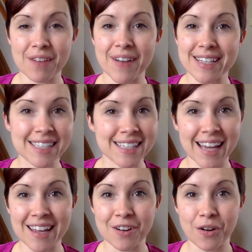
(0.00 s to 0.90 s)
If I didn't
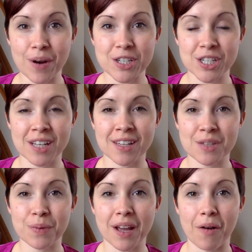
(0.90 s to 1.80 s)
get your question in
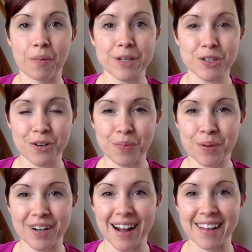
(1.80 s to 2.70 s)
this week, I will be sure to
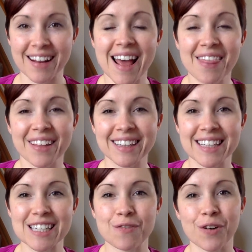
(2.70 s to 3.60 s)
put it on the
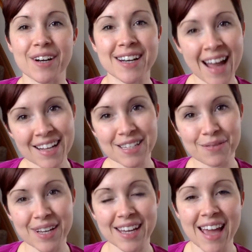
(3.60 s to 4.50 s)
list for next
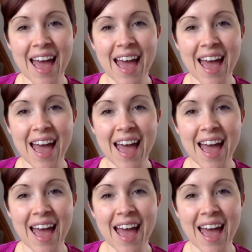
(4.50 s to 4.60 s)
week.